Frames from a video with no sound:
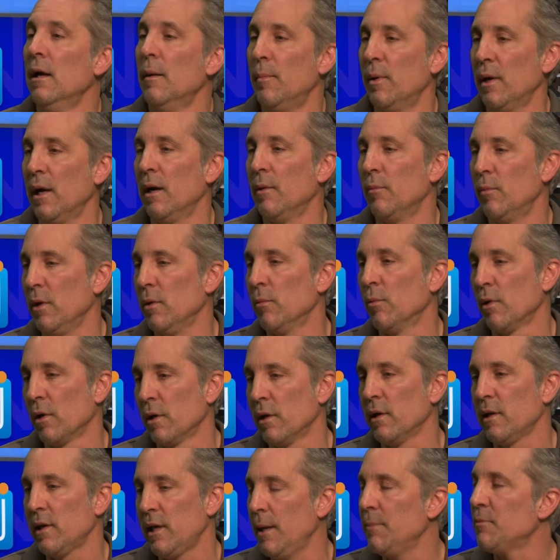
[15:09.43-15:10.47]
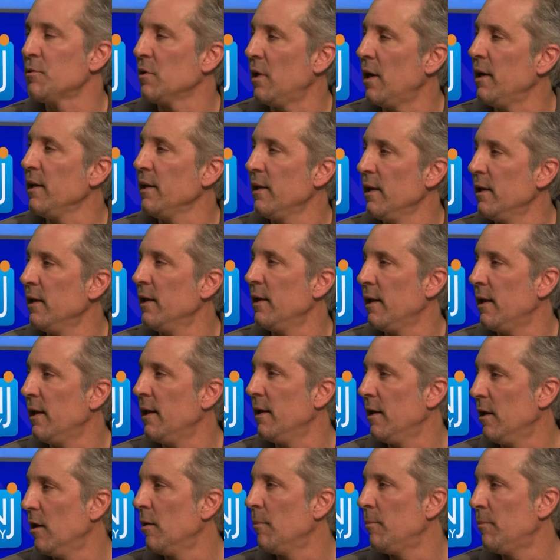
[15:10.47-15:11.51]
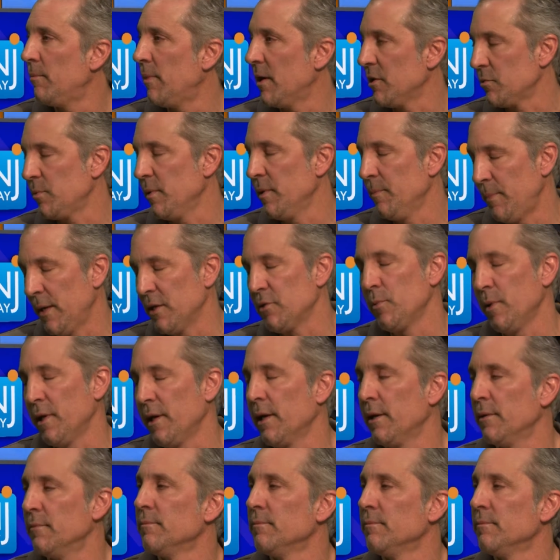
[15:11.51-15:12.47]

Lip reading: But we're going to keep trying to get in and help best we can.